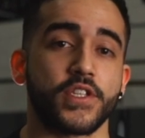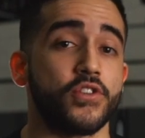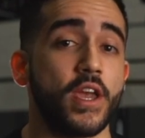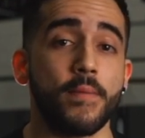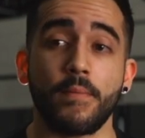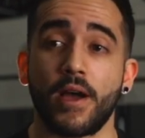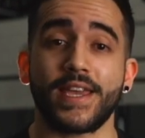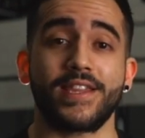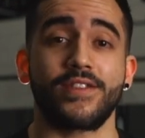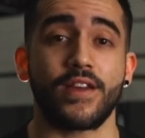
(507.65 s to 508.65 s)
You get, might
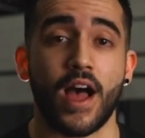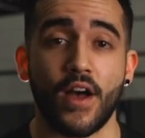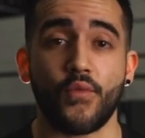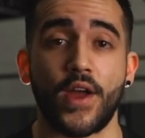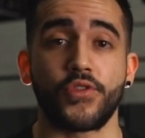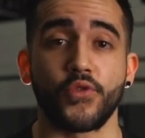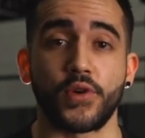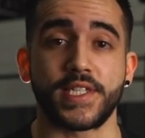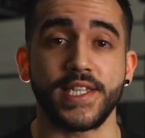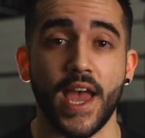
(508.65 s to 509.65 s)
get halfway through a
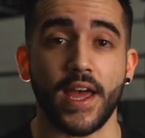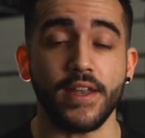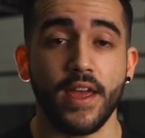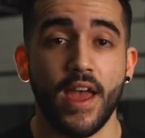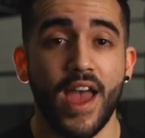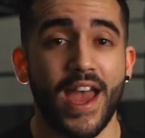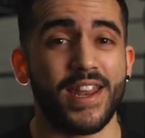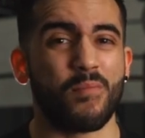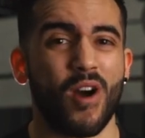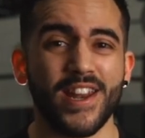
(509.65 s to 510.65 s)
set and
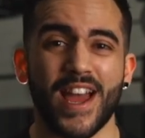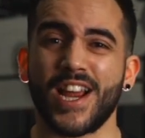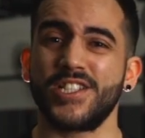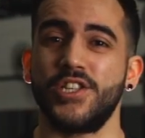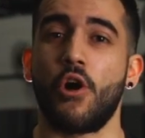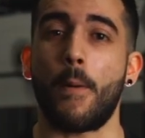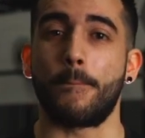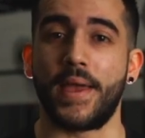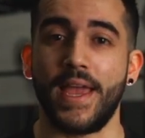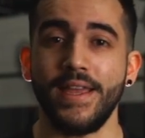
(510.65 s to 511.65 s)
it might actually not
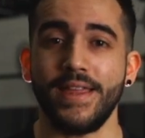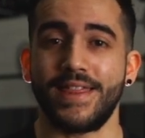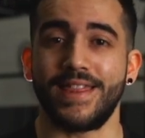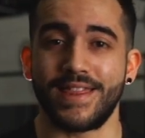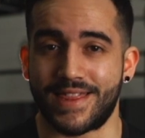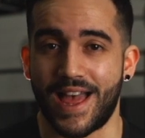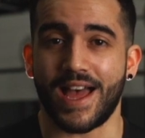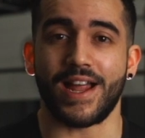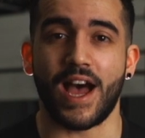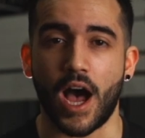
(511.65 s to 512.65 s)
be that
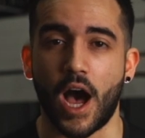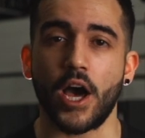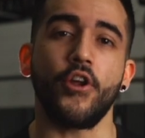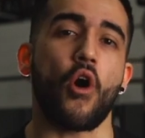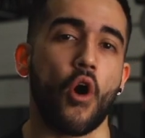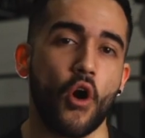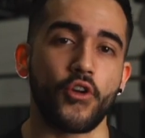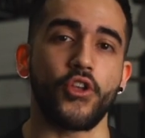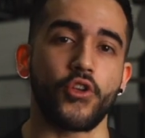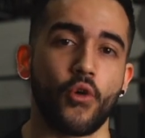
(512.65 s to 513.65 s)
hard
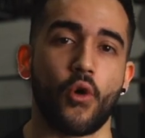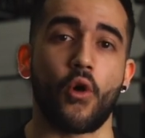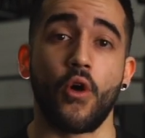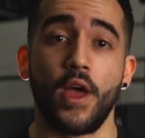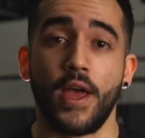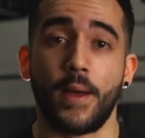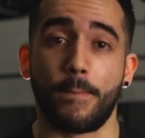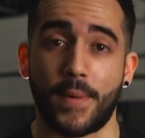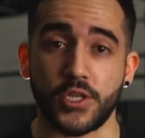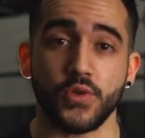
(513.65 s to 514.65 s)
on your
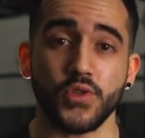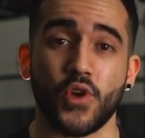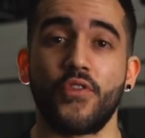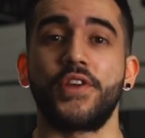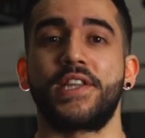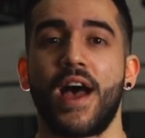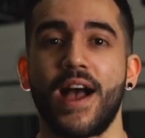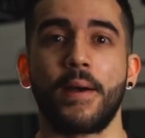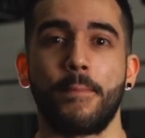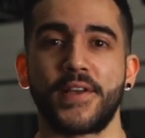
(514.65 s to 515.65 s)
muscles, on the
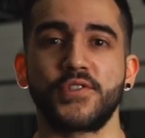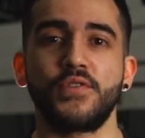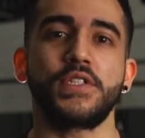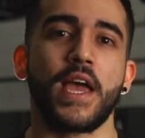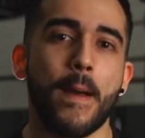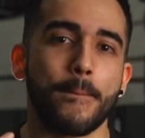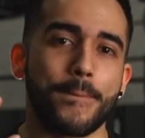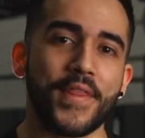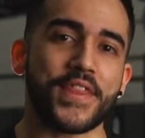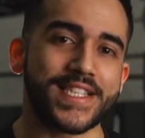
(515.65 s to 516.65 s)
target muscles,
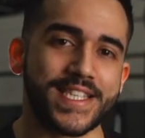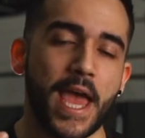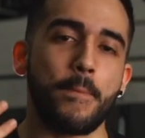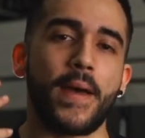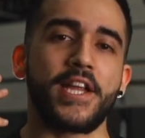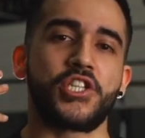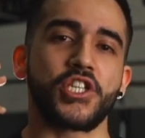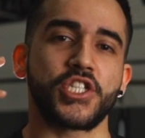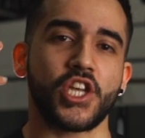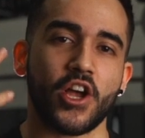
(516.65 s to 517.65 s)
but the set may
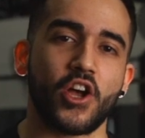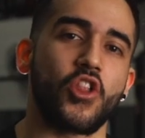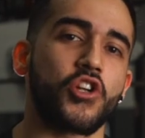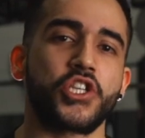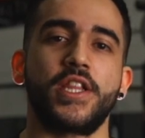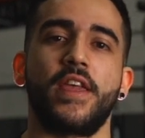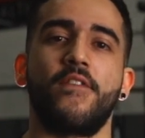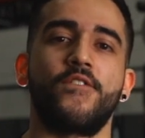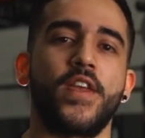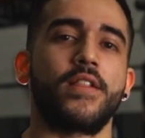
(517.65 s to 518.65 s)
just psychologically
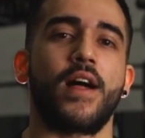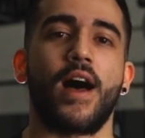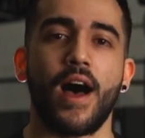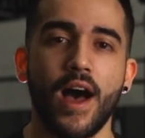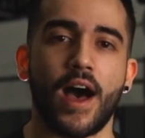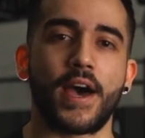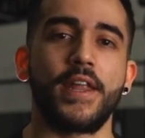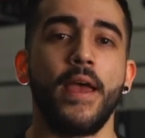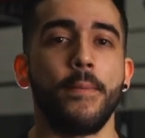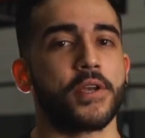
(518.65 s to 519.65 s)
feel hard
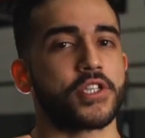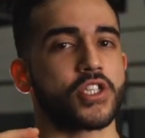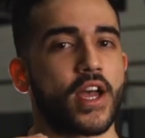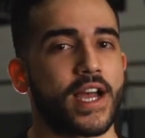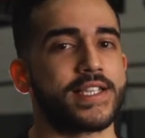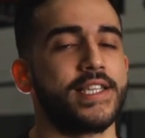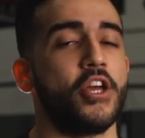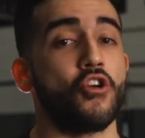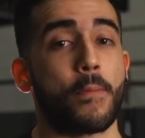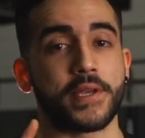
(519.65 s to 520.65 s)
because like I
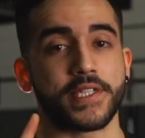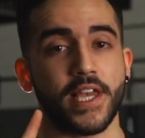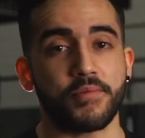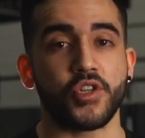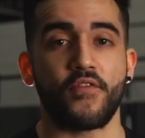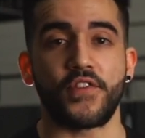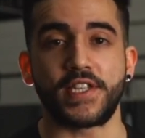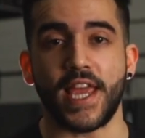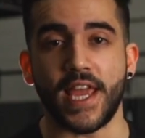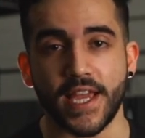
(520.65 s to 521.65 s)
said, your perception of
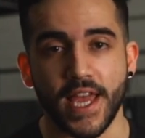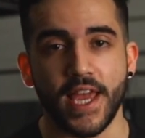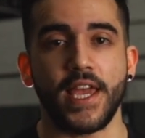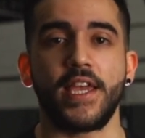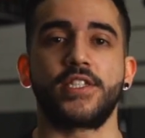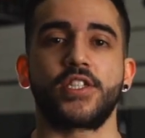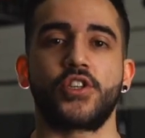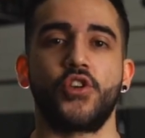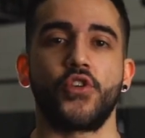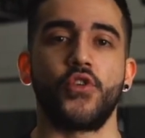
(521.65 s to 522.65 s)
fatigue is
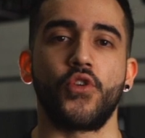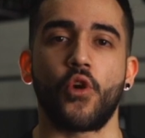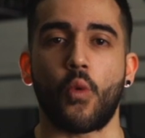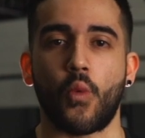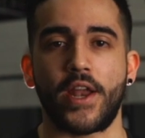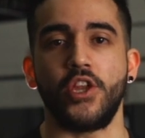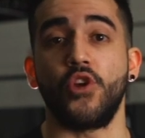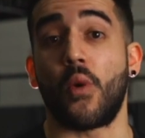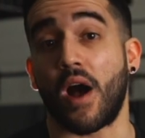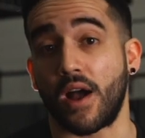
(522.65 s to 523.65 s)
skewed when
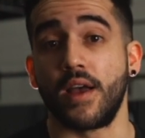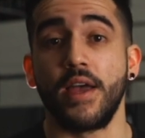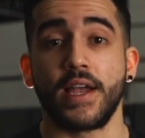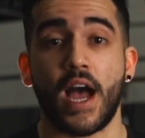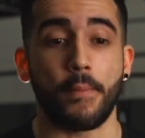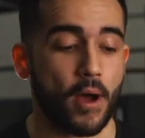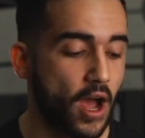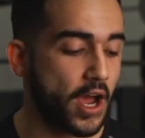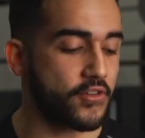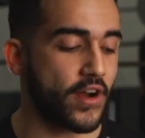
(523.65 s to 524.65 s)
you are
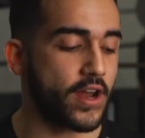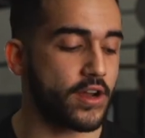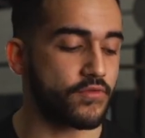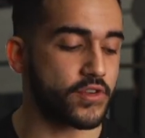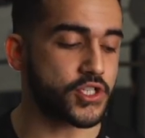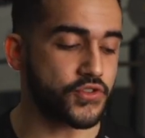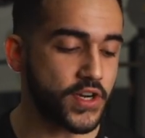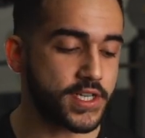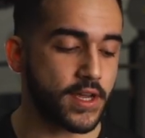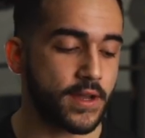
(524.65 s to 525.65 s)
carbohydrate
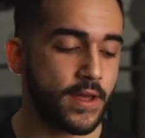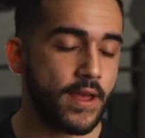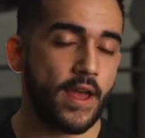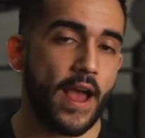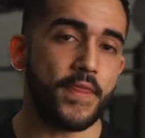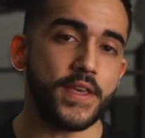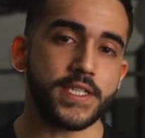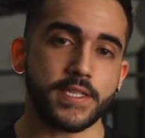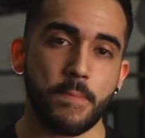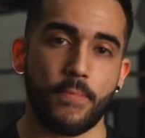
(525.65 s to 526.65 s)
restricted. And this
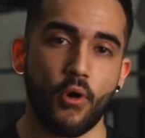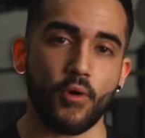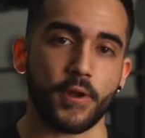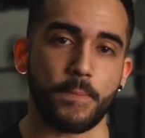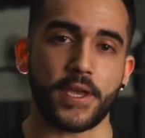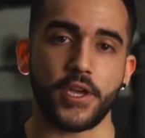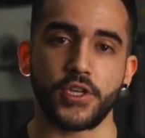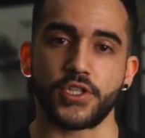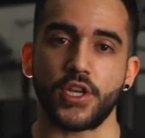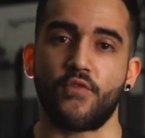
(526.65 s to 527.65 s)
is important
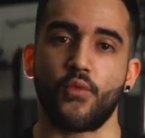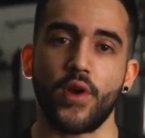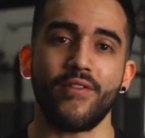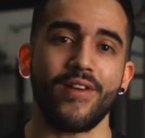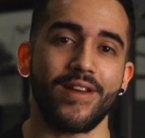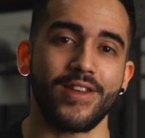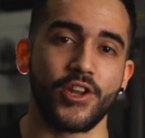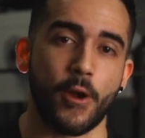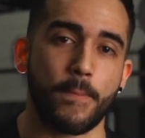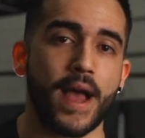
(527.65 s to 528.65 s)
because if we're, you
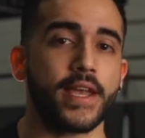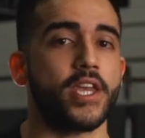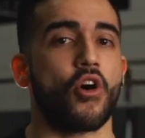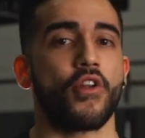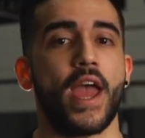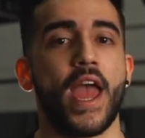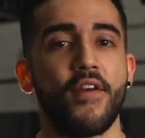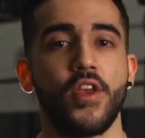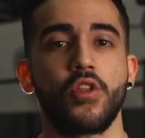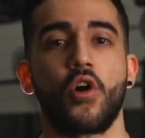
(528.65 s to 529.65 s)
know, packing on
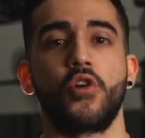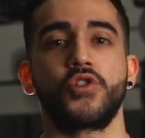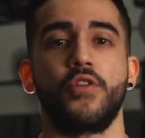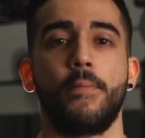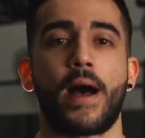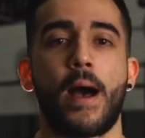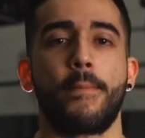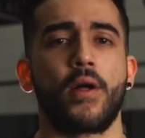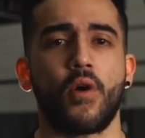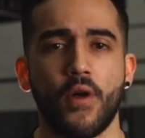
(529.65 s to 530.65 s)
heavy loads on the
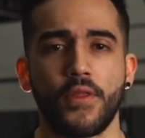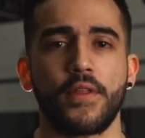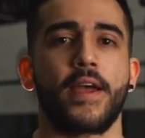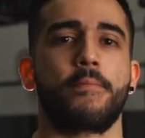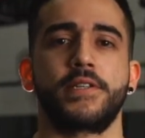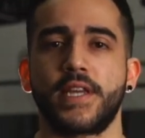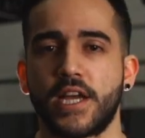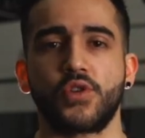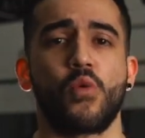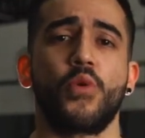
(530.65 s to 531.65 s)
barbell, on the leg press,
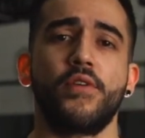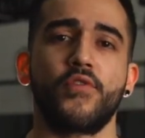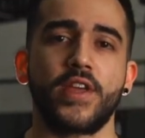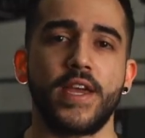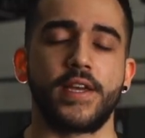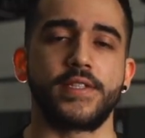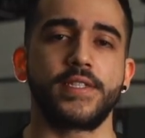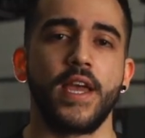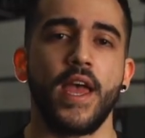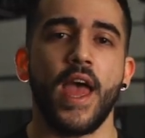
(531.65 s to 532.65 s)
hack squat, whatever it is,
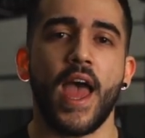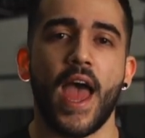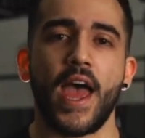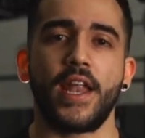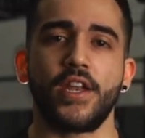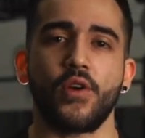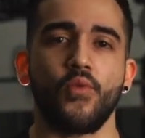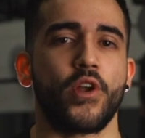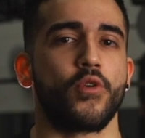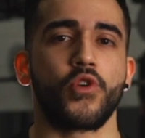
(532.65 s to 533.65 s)
and
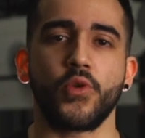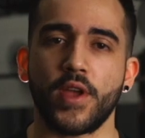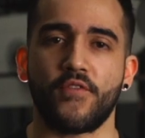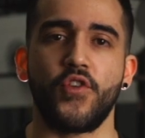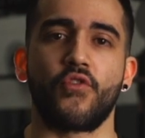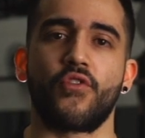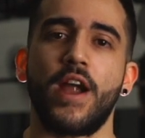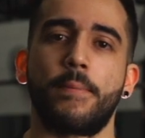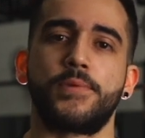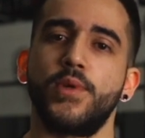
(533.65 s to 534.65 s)
you know we're doing a few
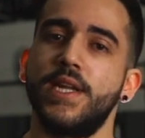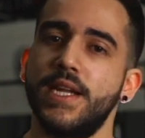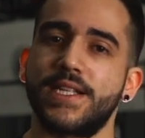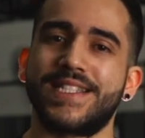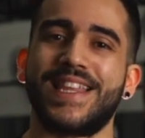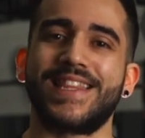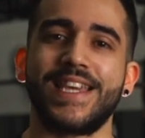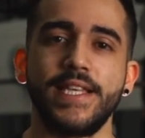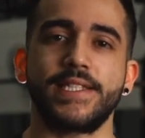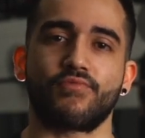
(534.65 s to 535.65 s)
reps, we need to understand
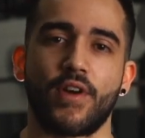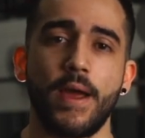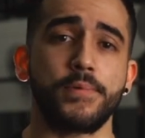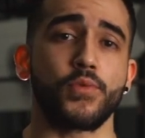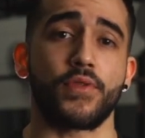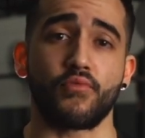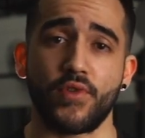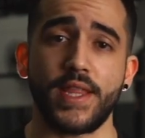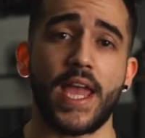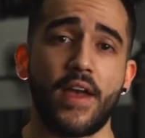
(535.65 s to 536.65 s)
these reps with
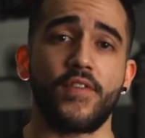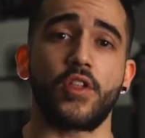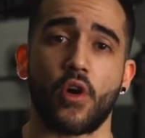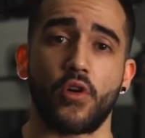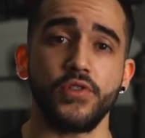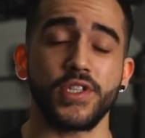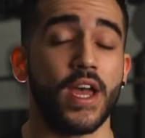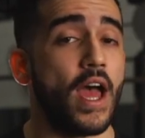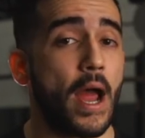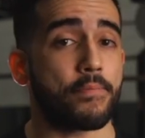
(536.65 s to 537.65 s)
really heavy loads
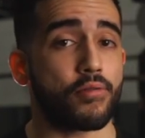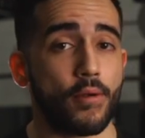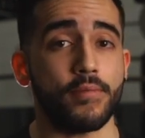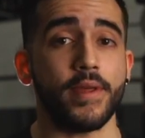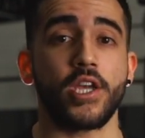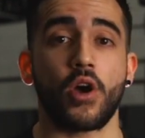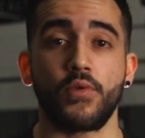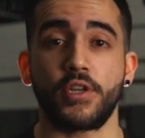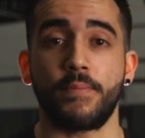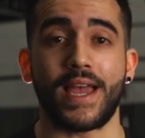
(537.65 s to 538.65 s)
are probably
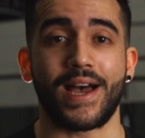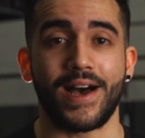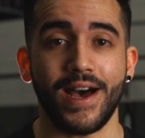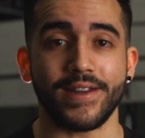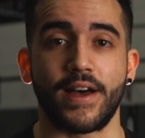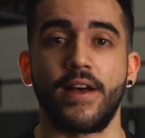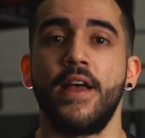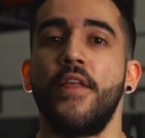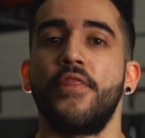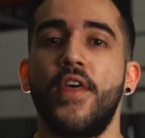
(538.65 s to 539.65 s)
going to be harder
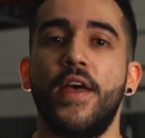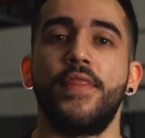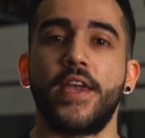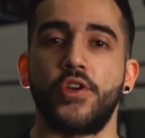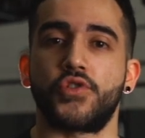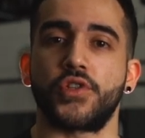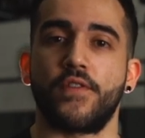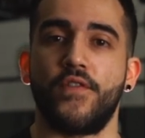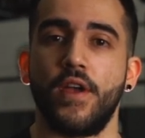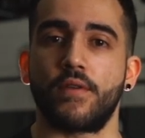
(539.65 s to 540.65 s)
than they usually
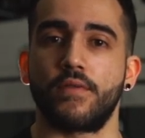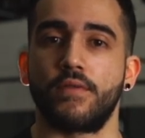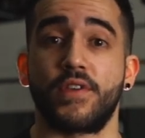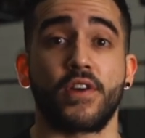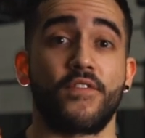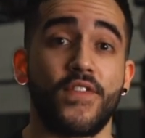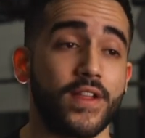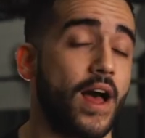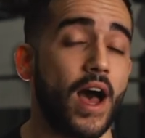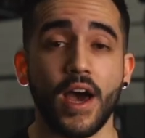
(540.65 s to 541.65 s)
feel, or they're going to feel
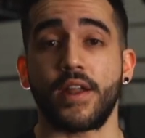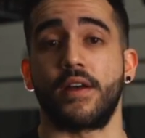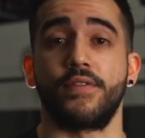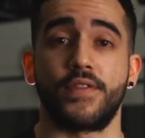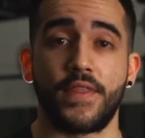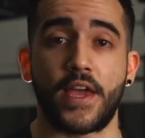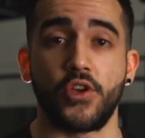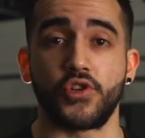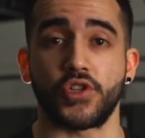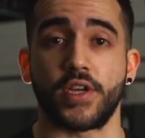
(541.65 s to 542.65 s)
harder than they
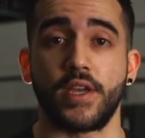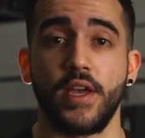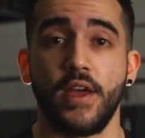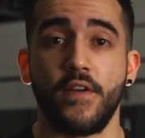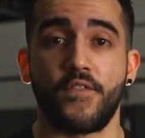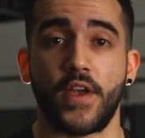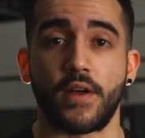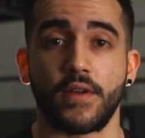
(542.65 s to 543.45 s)
usually feel.